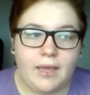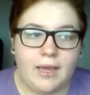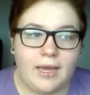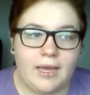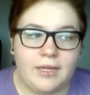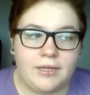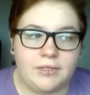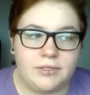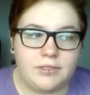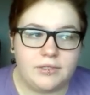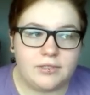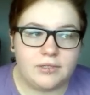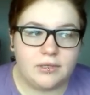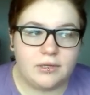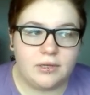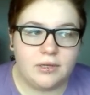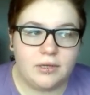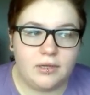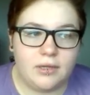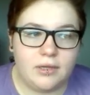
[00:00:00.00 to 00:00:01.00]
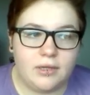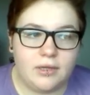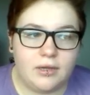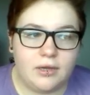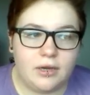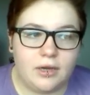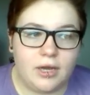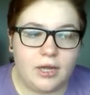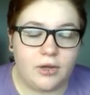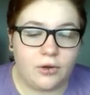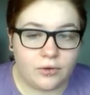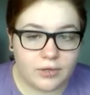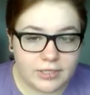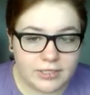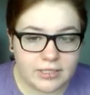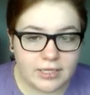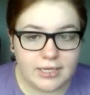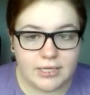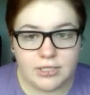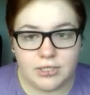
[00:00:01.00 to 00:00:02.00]
And I
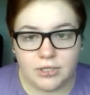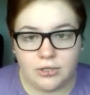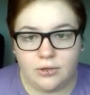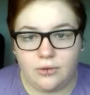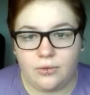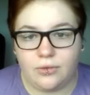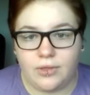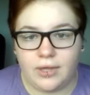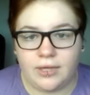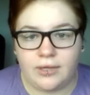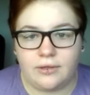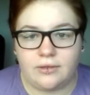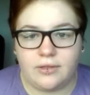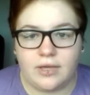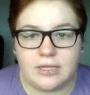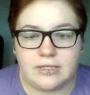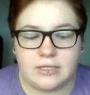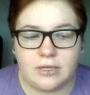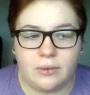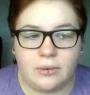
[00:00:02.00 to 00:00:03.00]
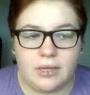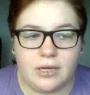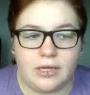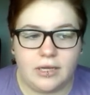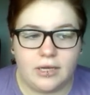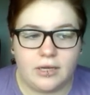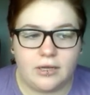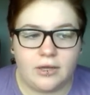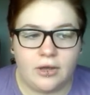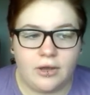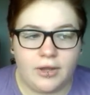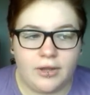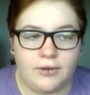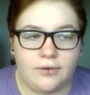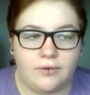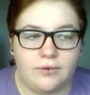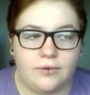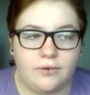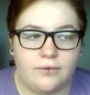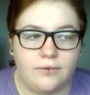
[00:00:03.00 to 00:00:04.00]
honestly do think that Zoella
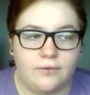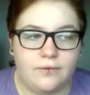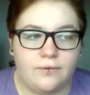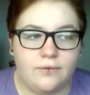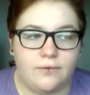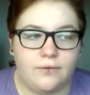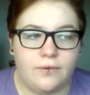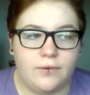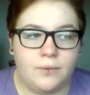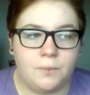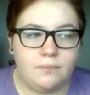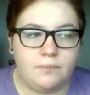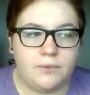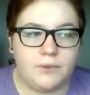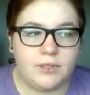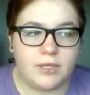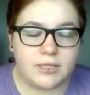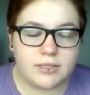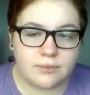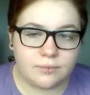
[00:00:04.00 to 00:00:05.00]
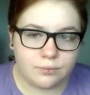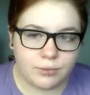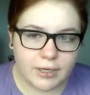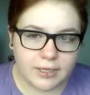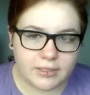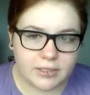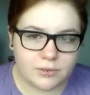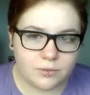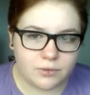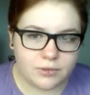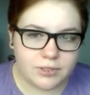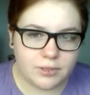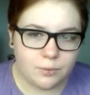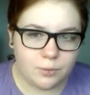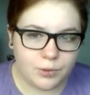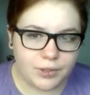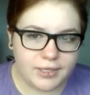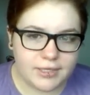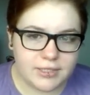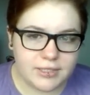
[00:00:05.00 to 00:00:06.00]
kind of doesn't practice what she
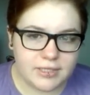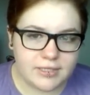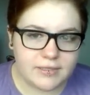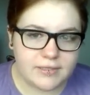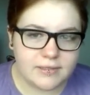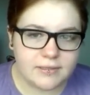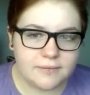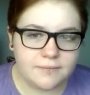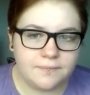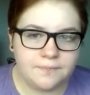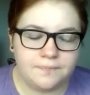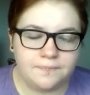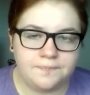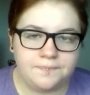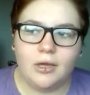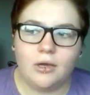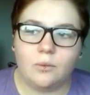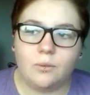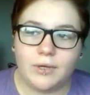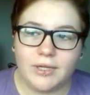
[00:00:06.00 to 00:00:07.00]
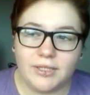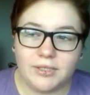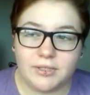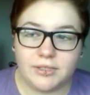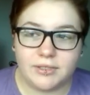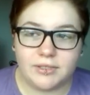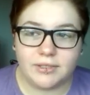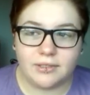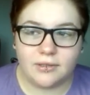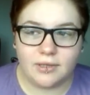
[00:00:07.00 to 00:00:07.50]
preaches, which